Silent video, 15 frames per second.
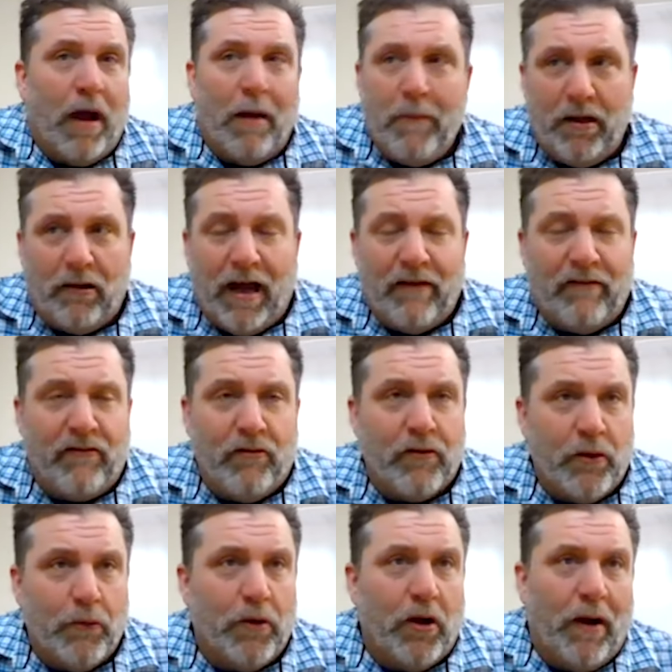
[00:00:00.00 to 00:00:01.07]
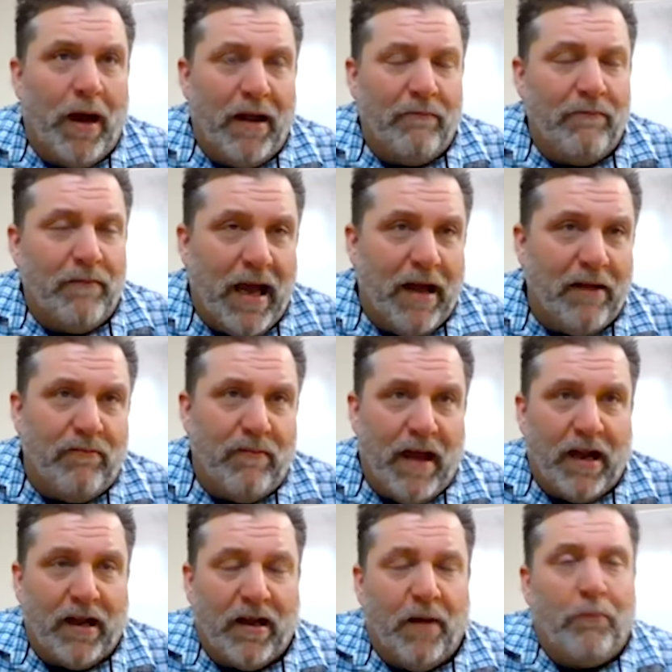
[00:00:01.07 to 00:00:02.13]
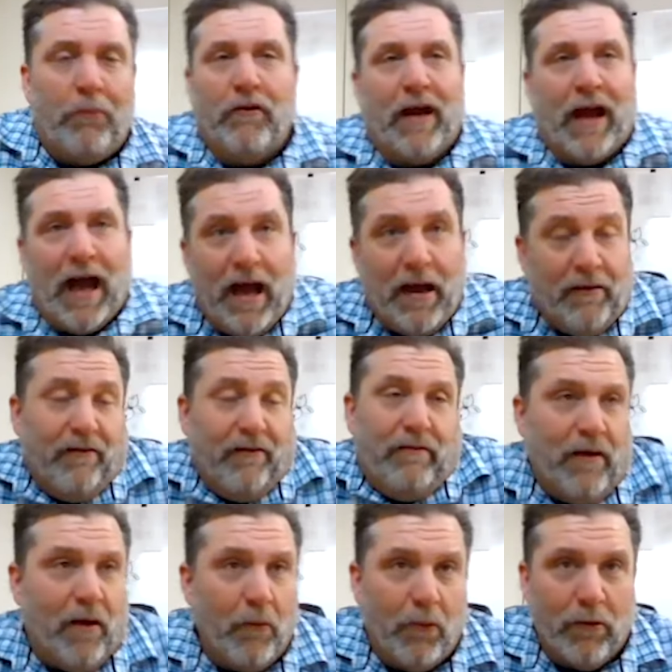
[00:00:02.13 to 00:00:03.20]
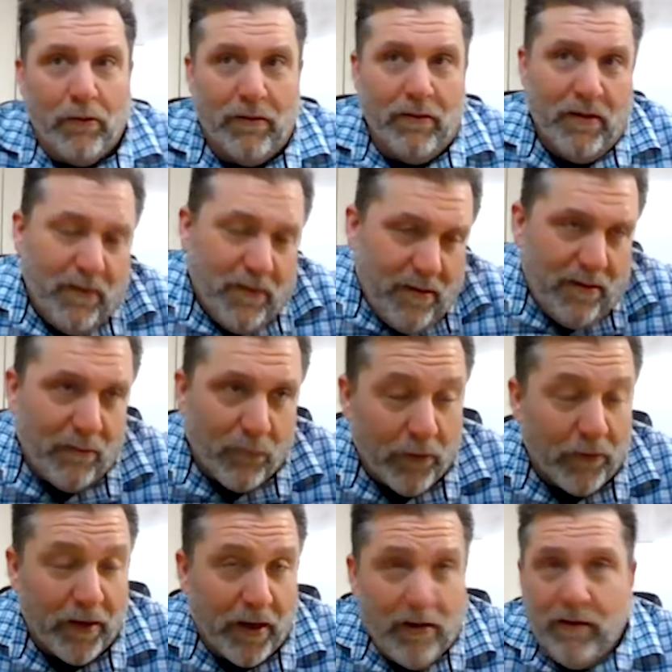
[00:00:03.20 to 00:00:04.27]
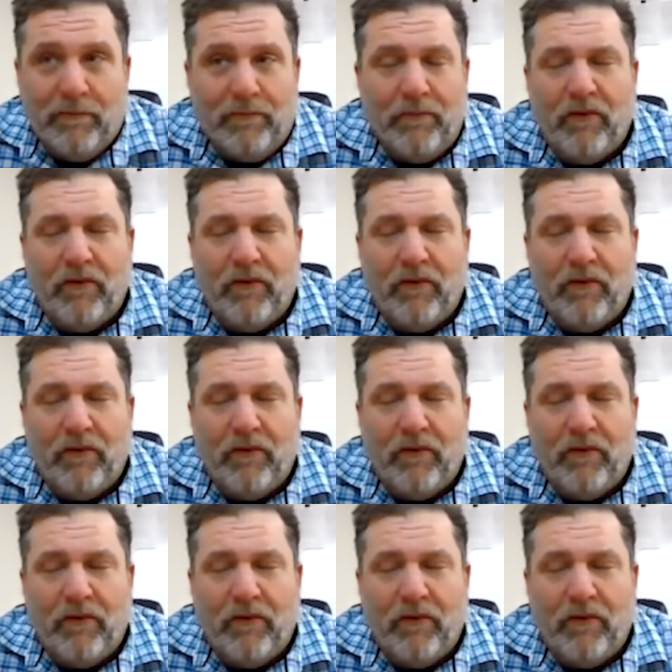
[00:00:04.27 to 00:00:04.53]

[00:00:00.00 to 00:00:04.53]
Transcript: I mean, last year UNO had a couple of guys that were really good.